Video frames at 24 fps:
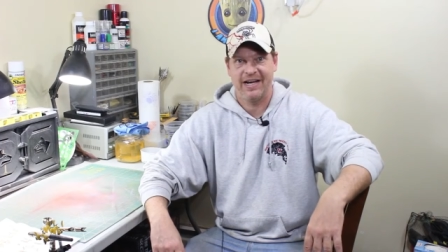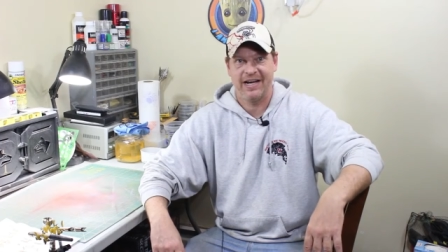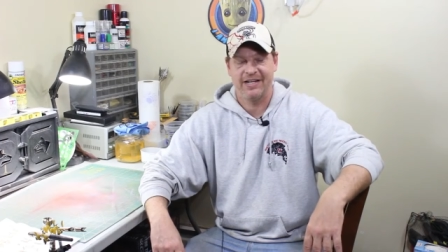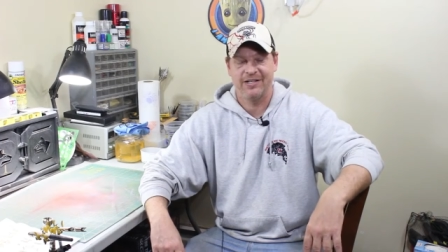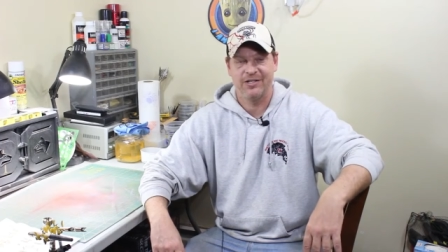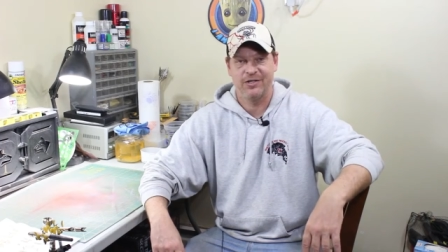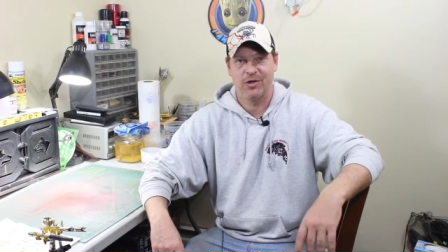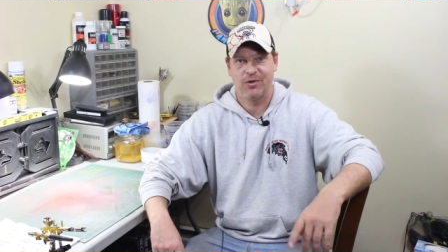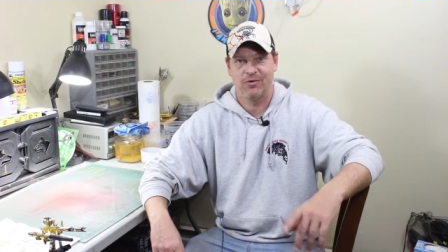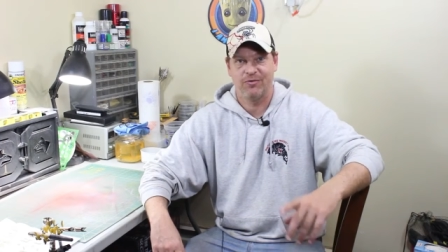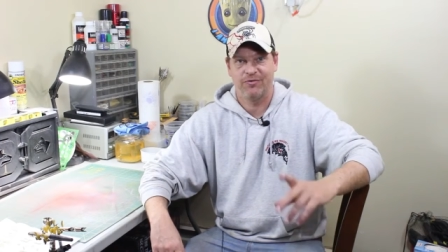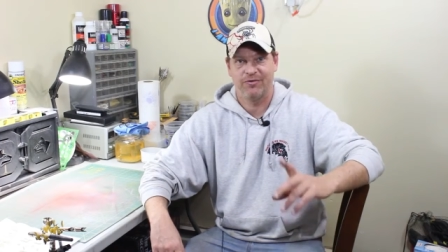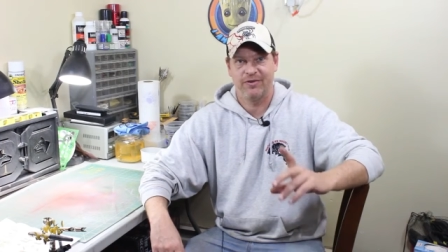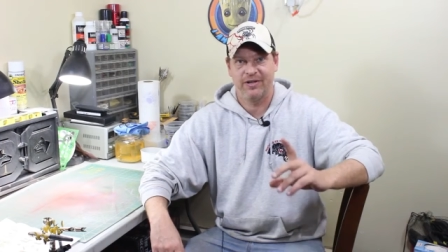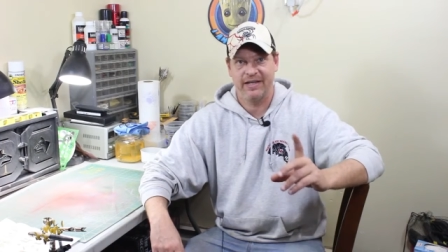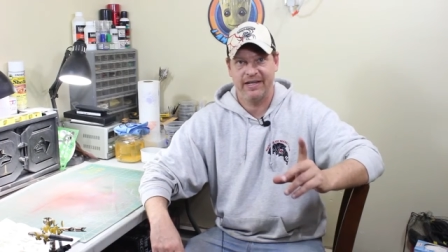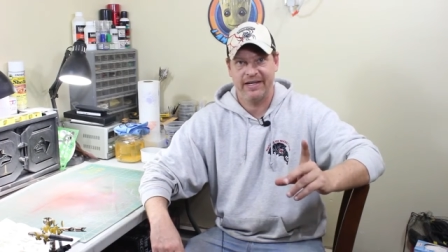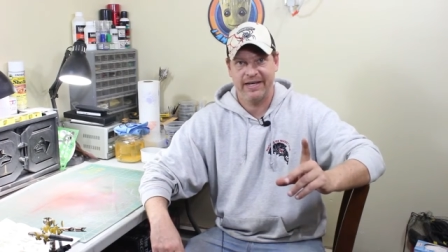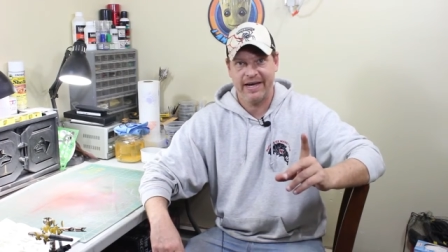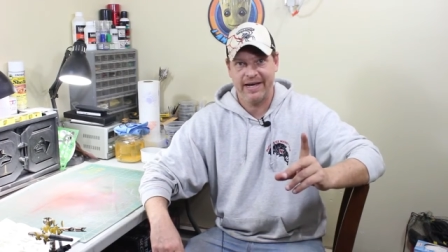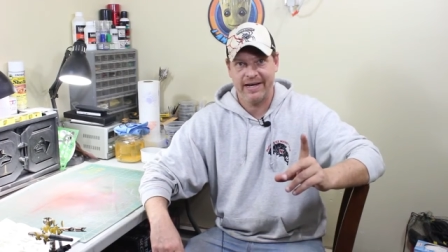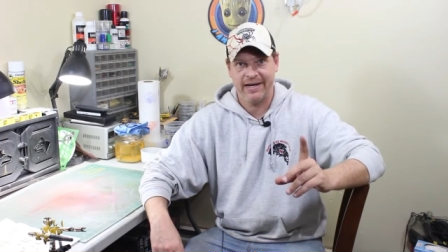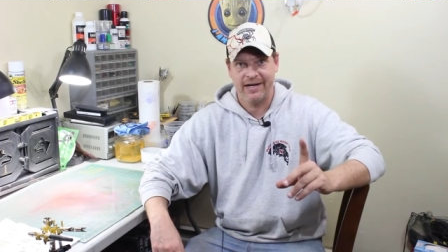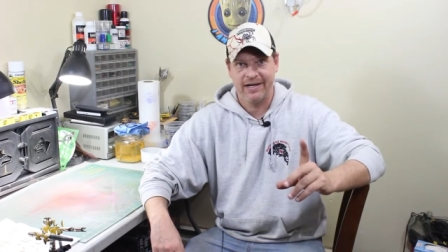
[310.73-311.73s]
And don't
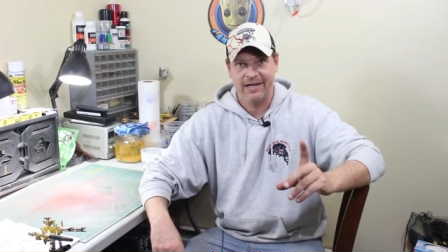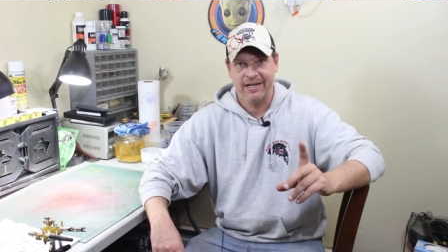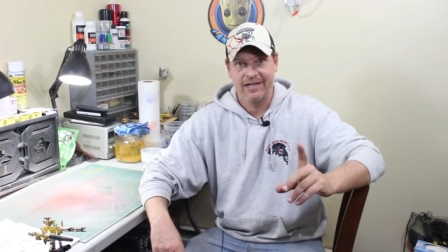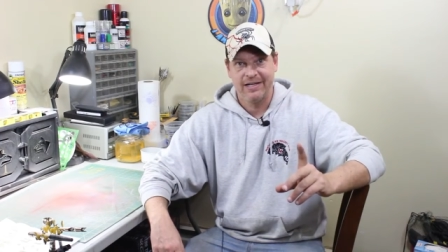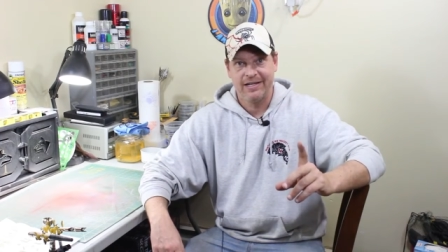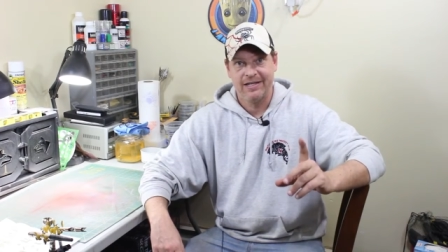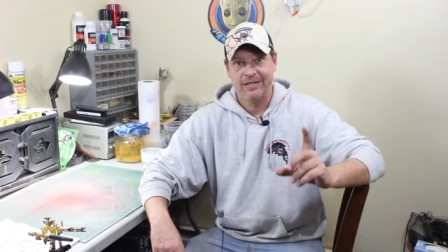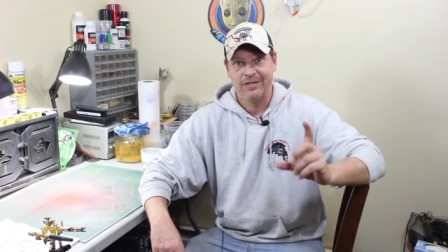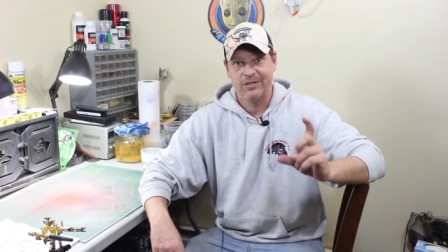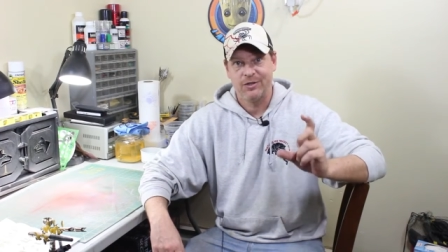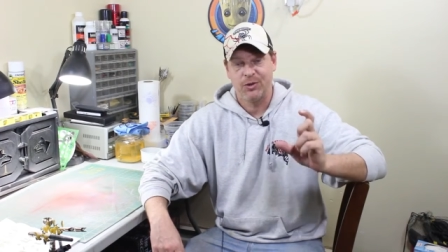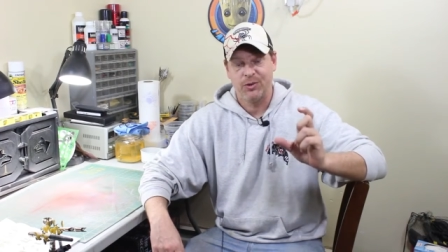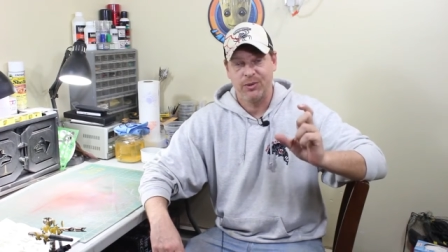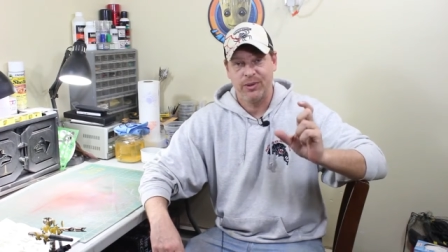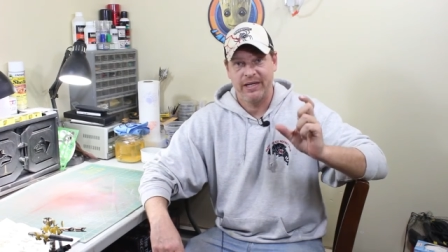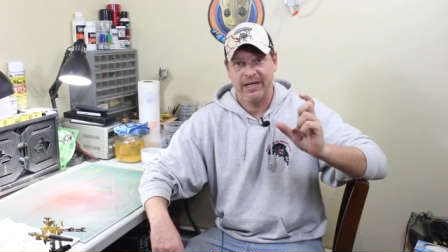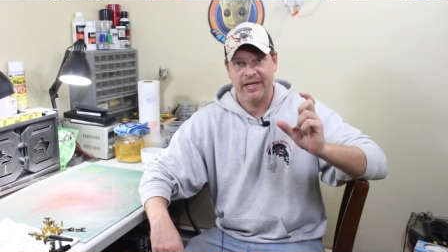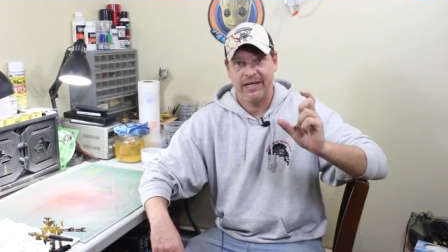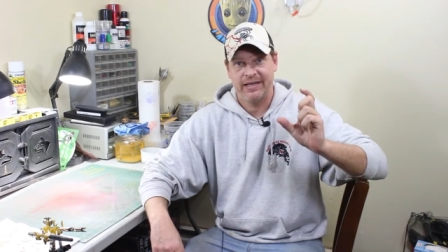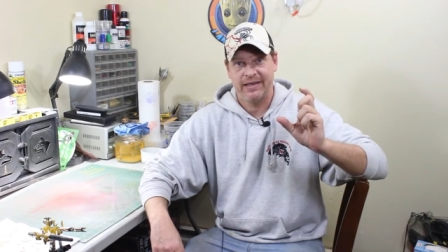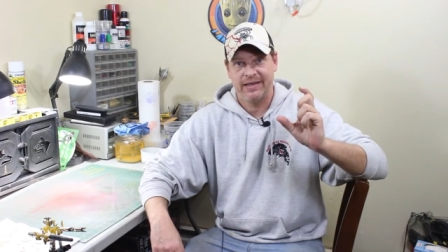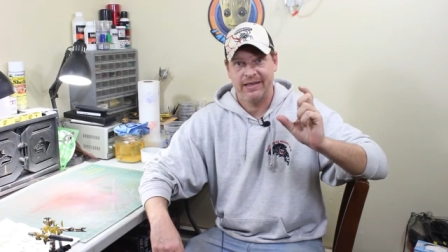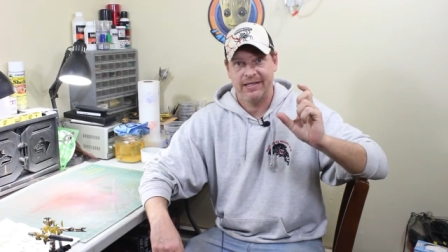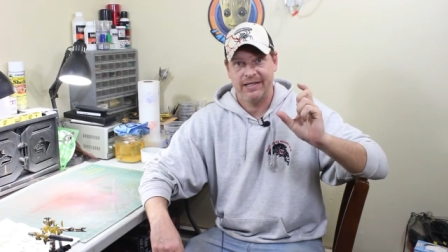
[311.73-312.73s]
forget to
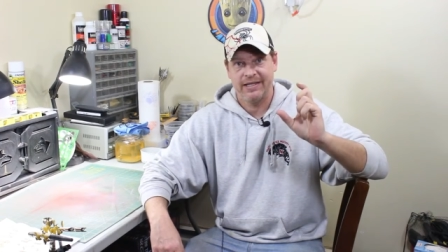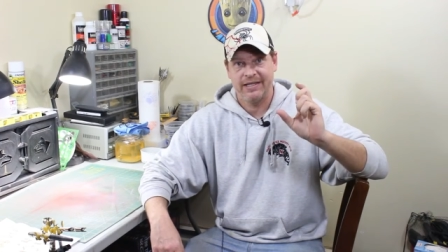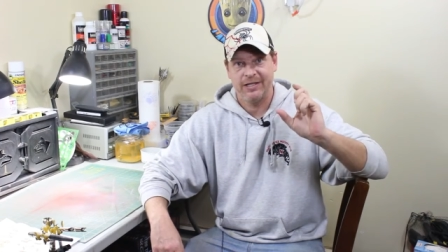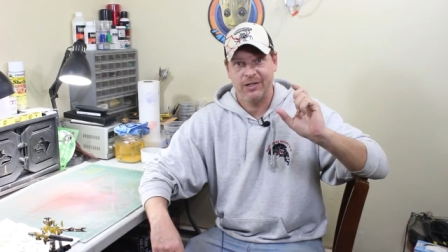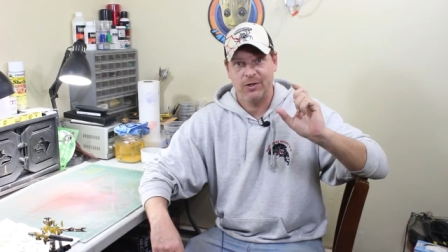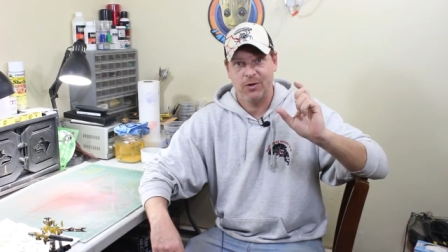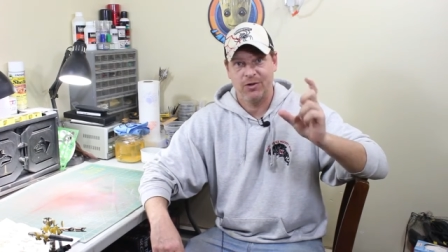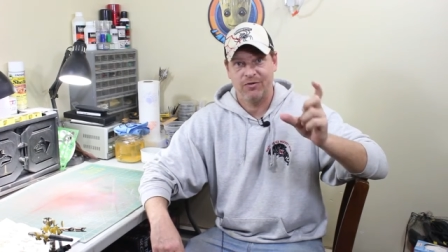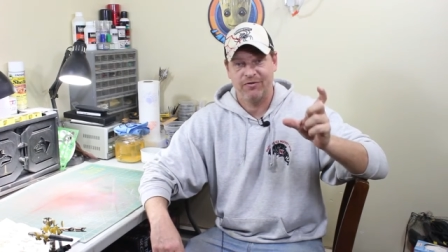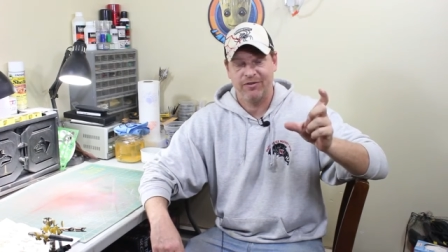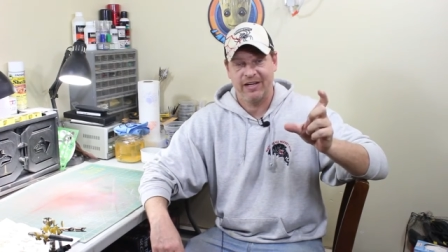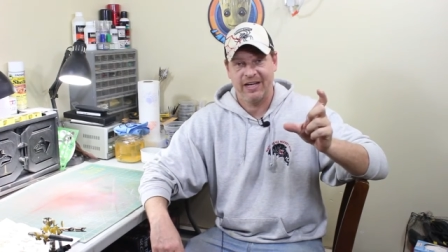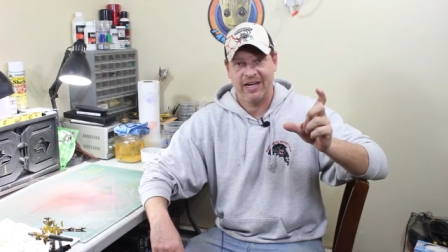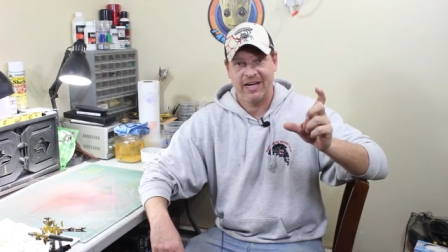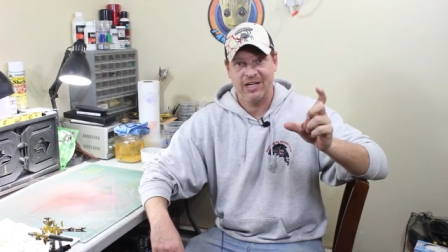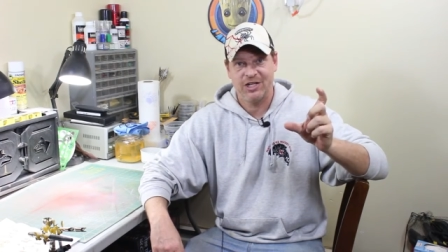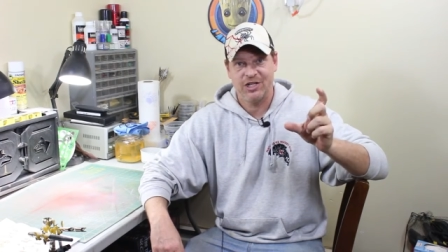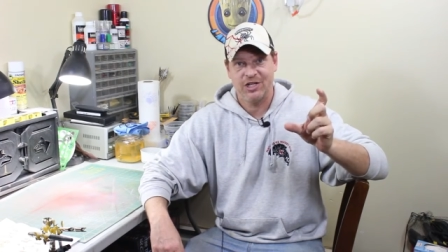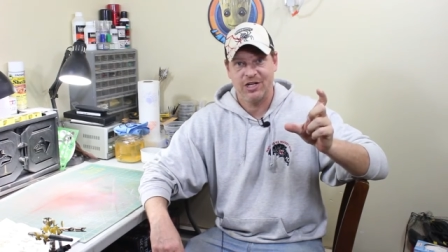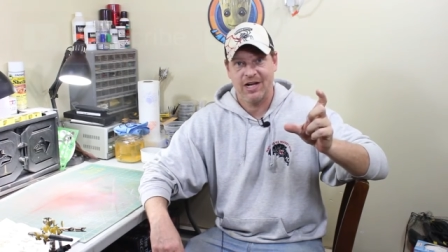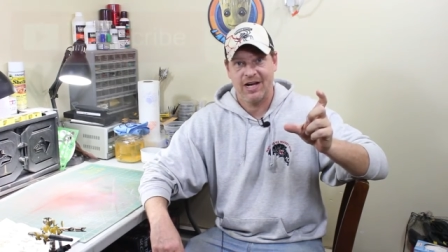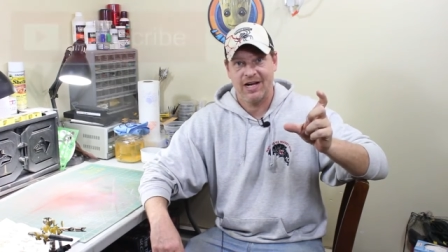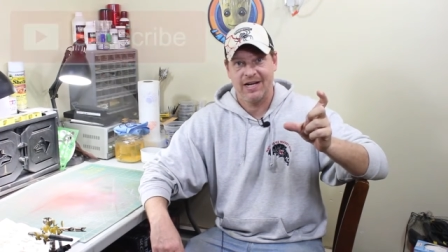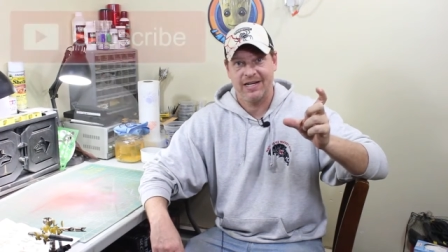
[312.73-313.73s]
hit the
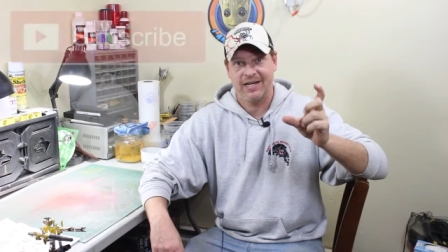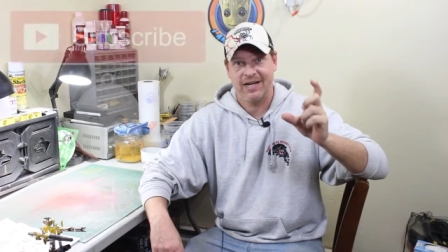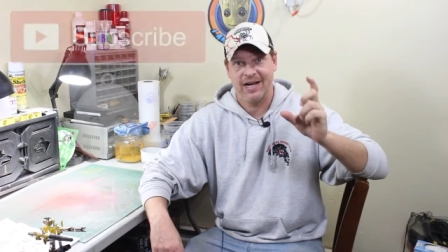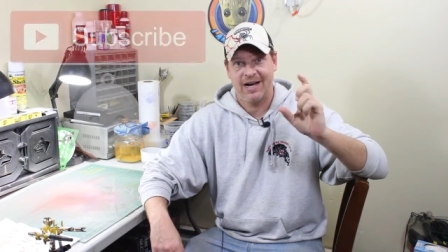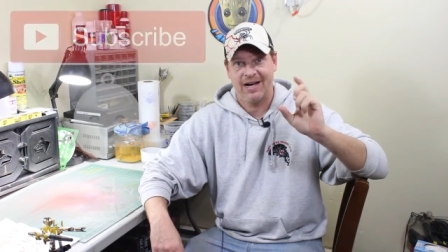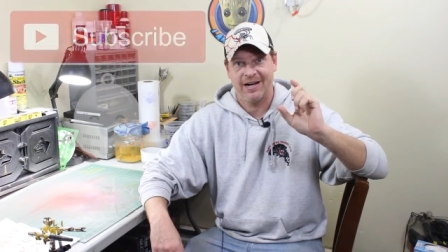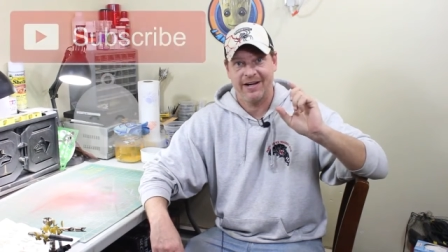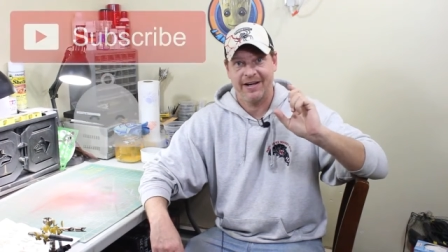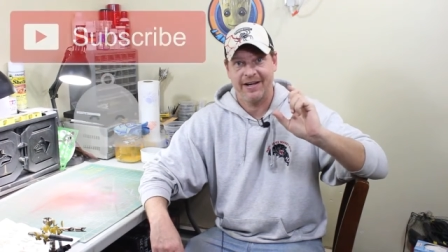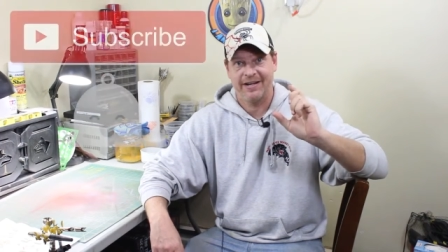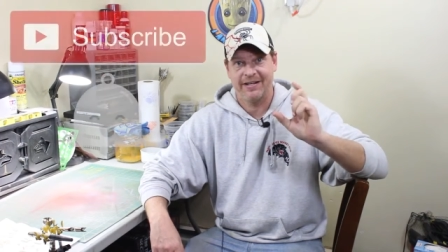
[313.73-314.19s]
notification icon